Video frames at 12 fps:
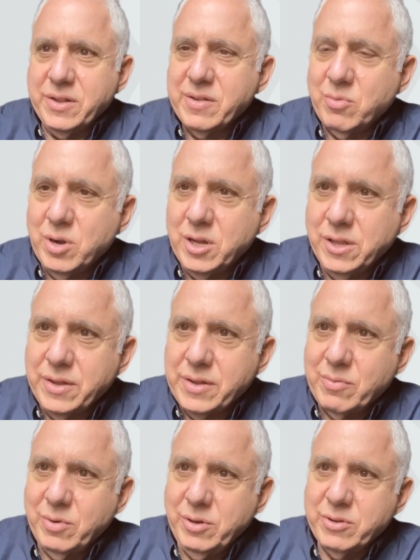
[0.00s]
as well
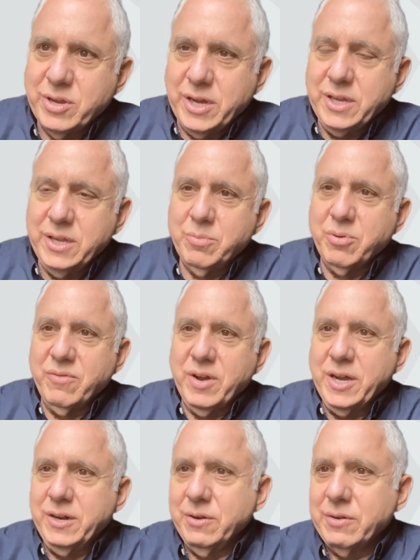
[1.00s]
as when you're talking to
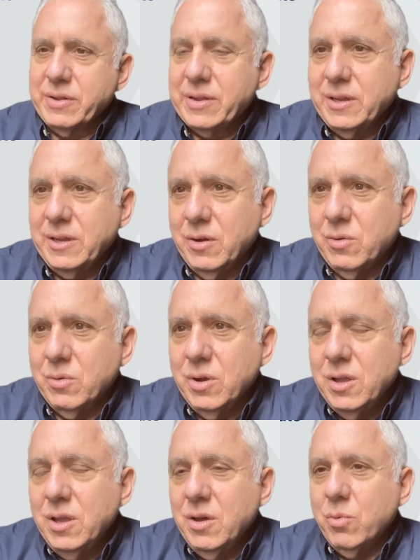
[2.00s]
providers,
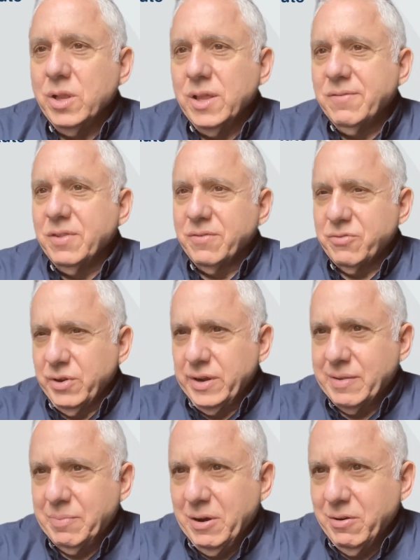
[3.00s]
what level of
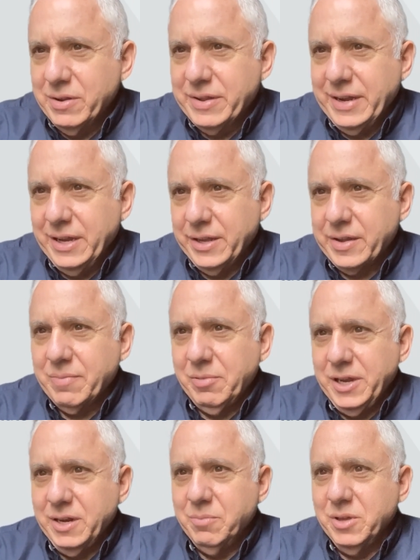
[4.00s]
transparency and
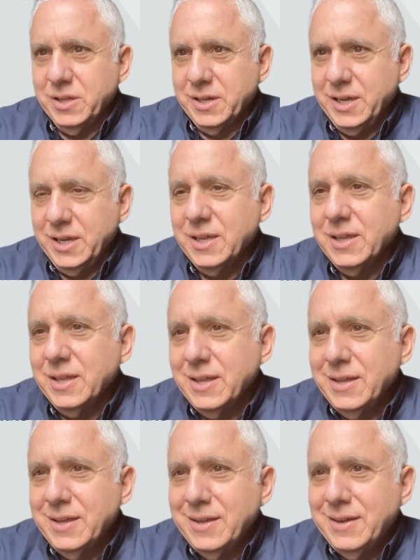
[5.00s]
explainability
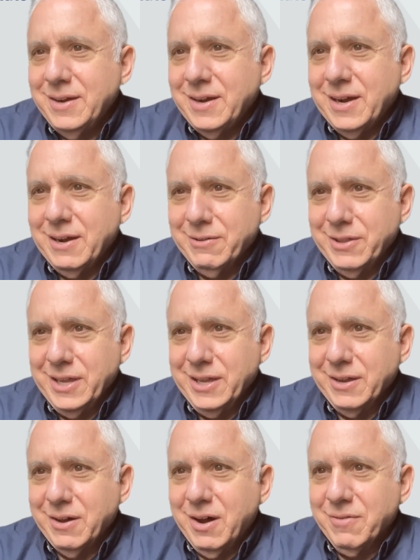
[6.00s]
are
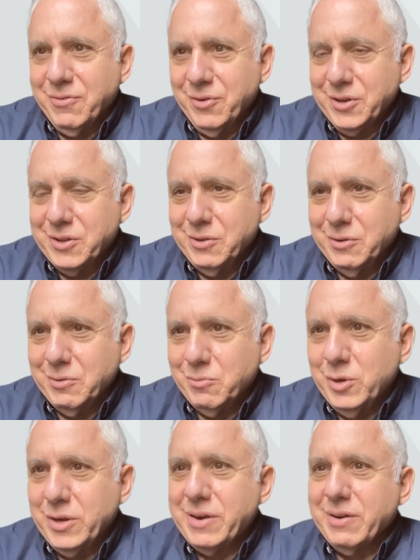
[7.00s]
they offering to?
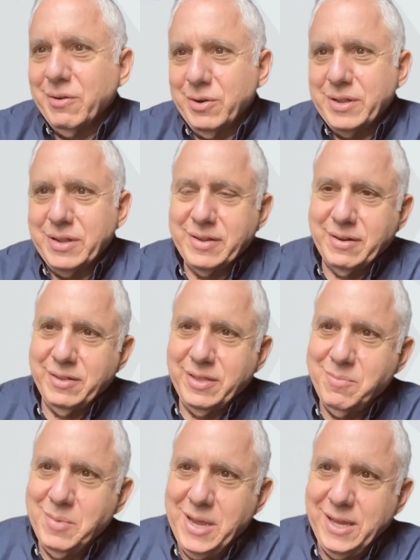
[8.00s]
What assurances are
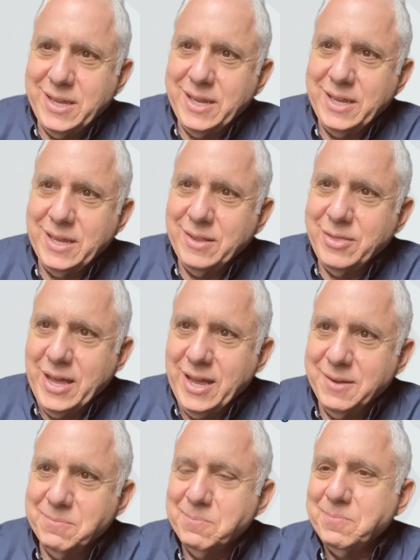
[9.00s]
they making
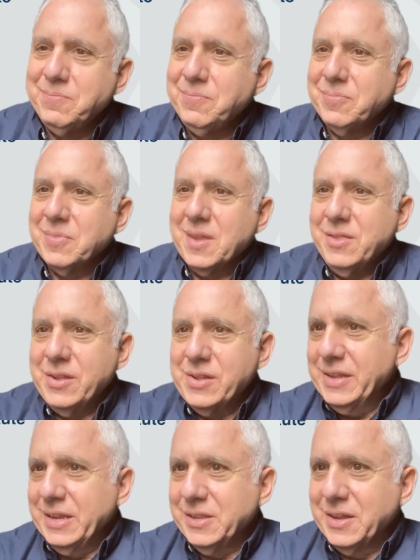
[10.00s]
that
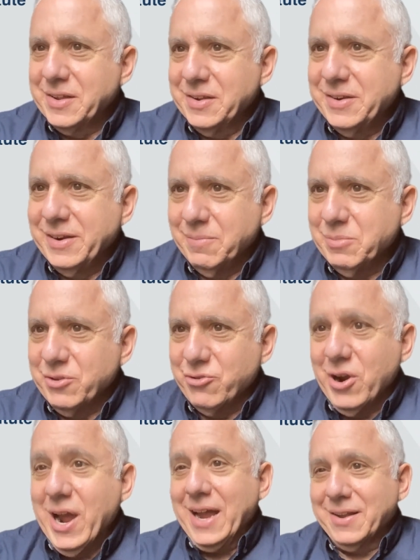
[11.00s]
this thing doesn't jump the
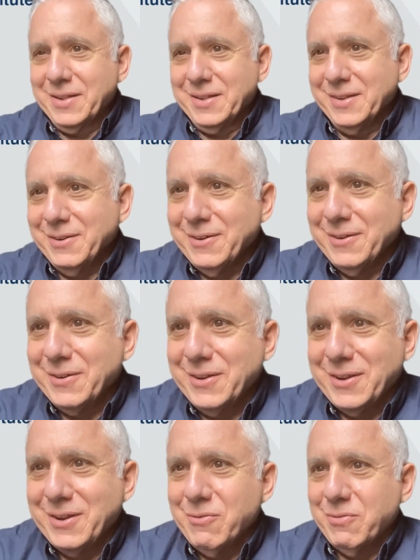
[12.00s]
tracks or
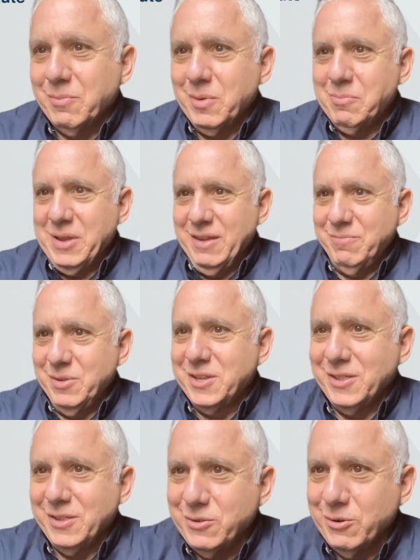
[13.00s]
go from the pavement
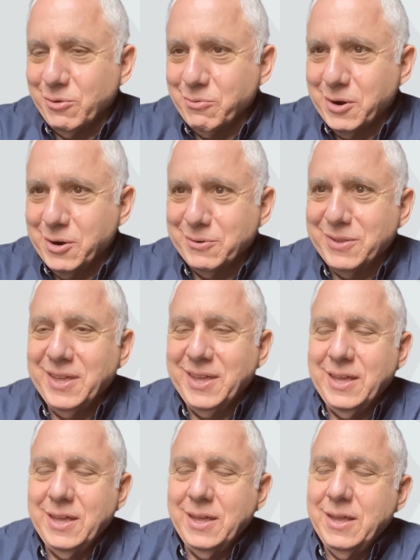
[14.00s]
to the dirt road?
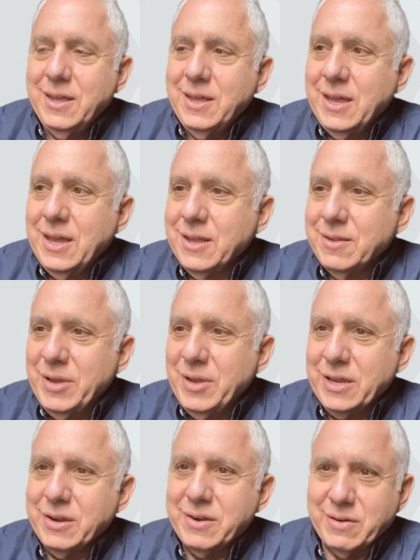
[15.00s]
And
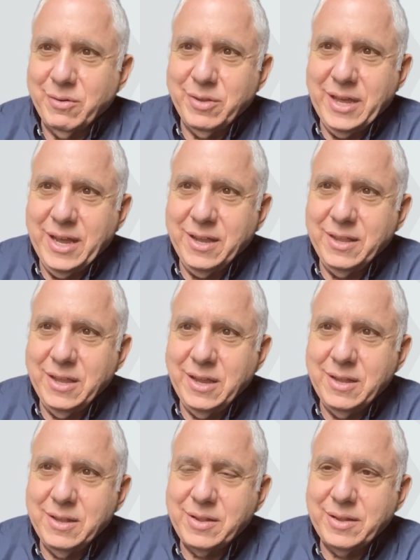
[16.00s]
Making sure that
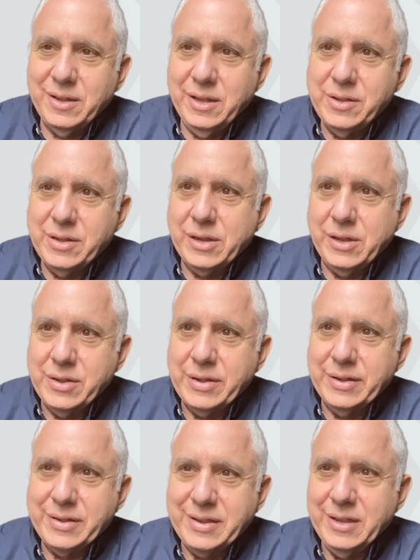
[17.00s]
it's a
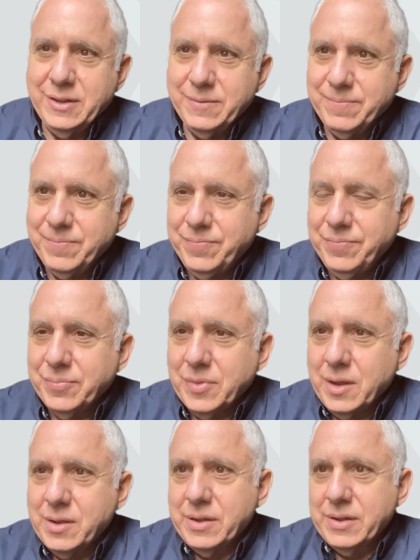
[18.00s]
consistent,
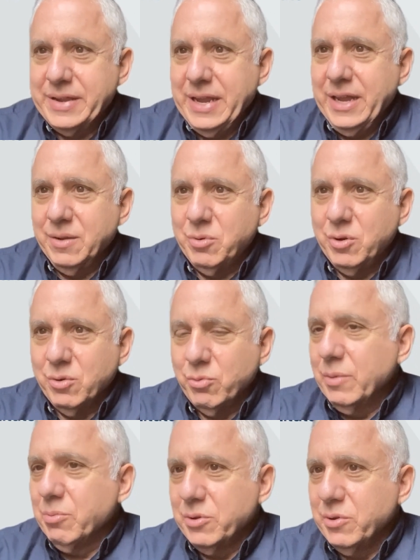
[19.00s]
sustainable,
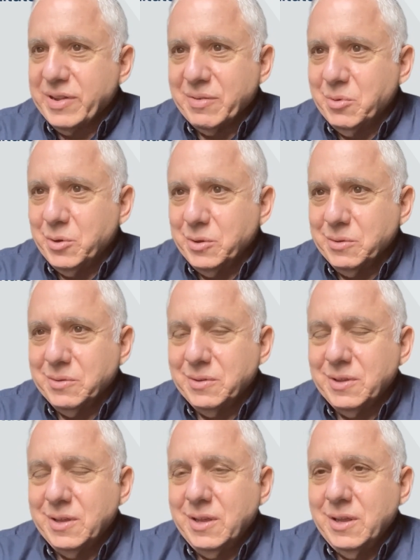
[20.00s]
reproducible
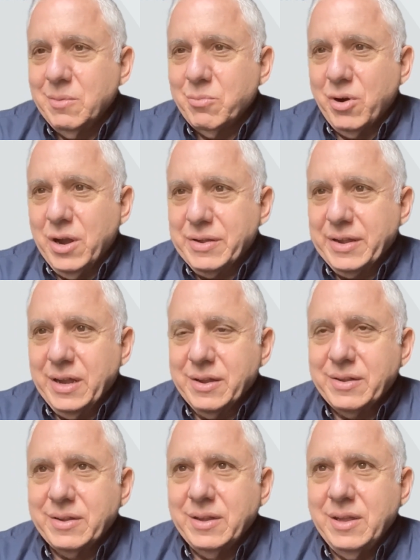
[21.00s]

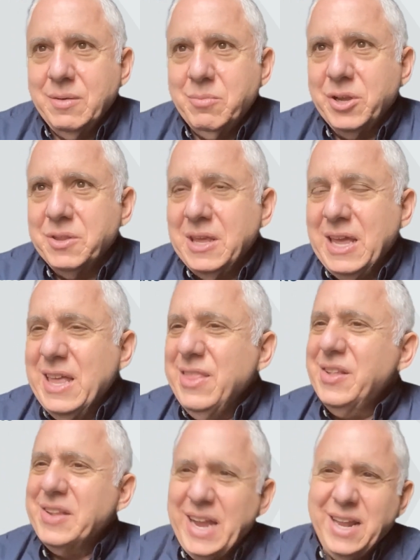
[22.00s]
process. But
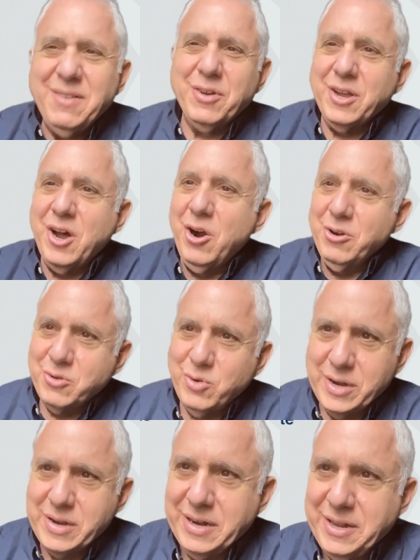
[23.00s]
this is kind of a hard
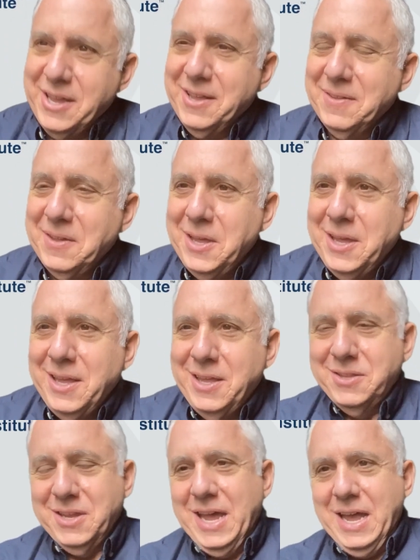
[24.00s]
question
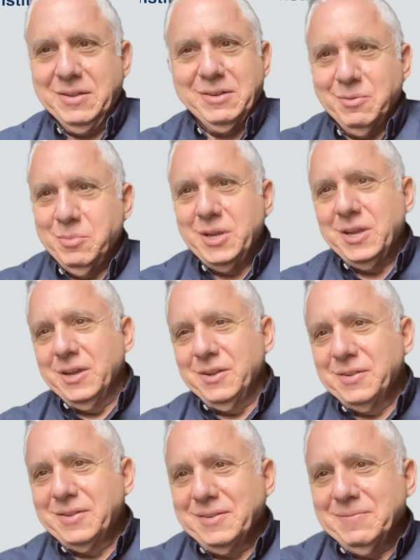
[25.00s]
to ask you,
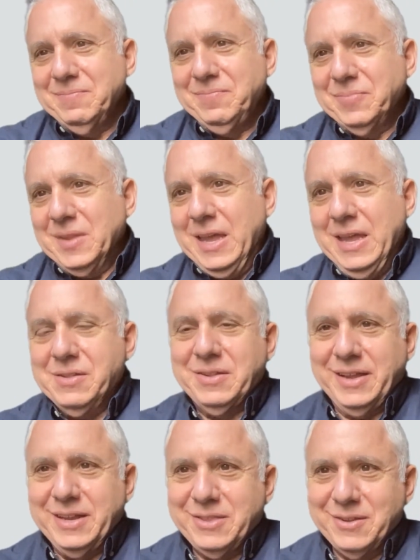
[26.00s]
because it's
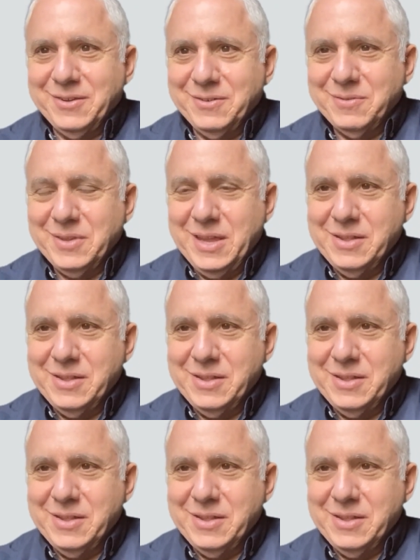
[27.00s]
like the